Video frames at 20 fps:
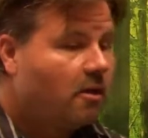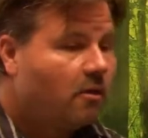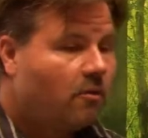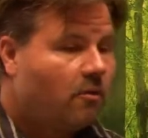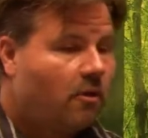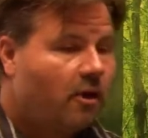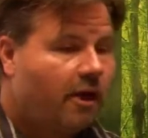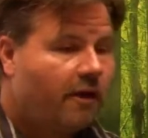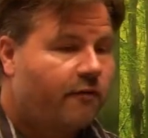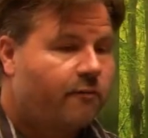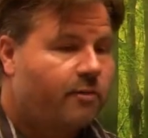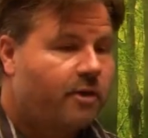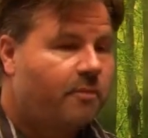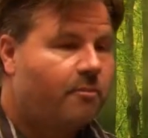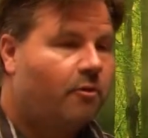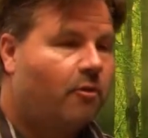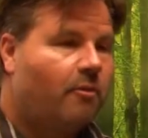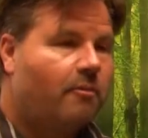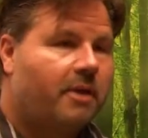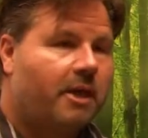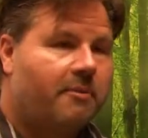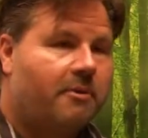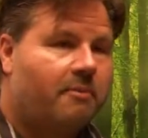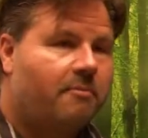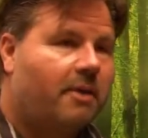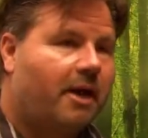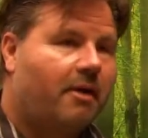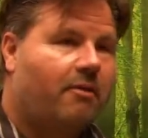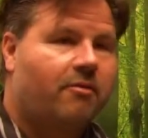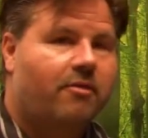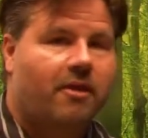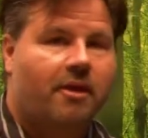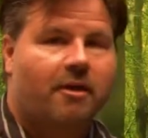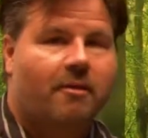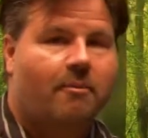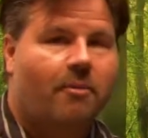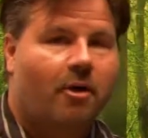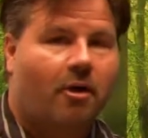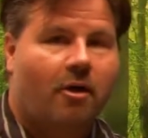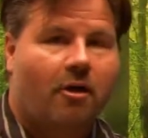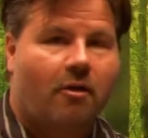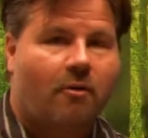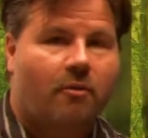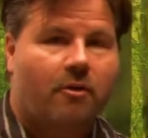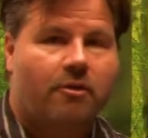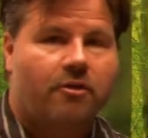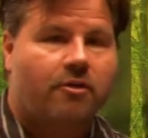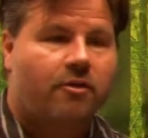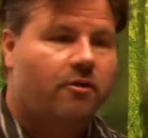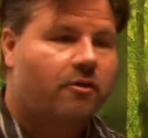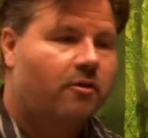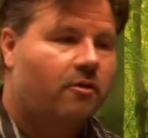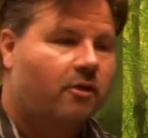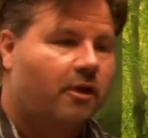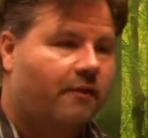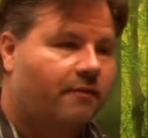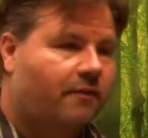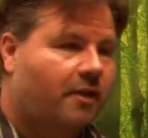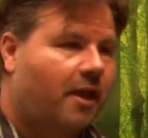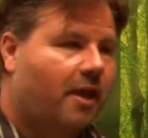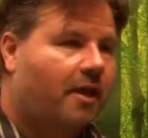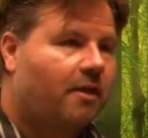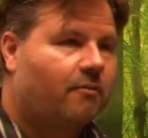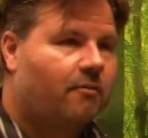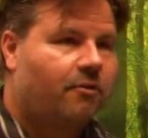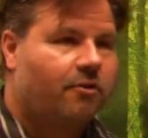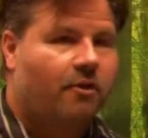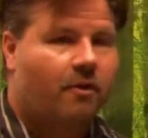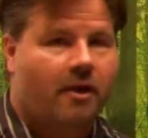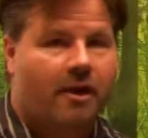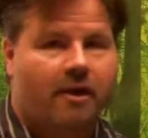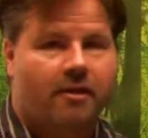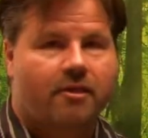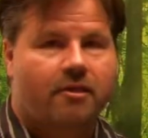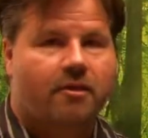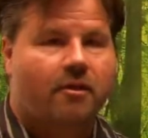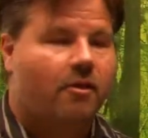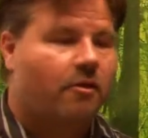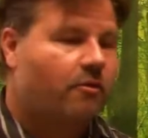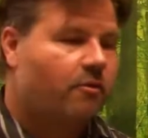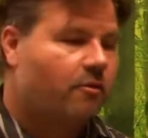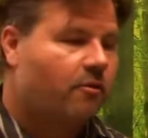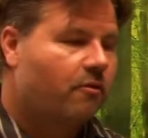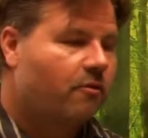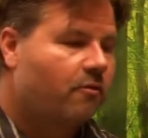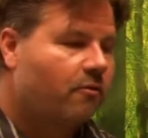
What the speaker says: we'll have people maybe bouncing a ball with their left hand with their eyes closed, or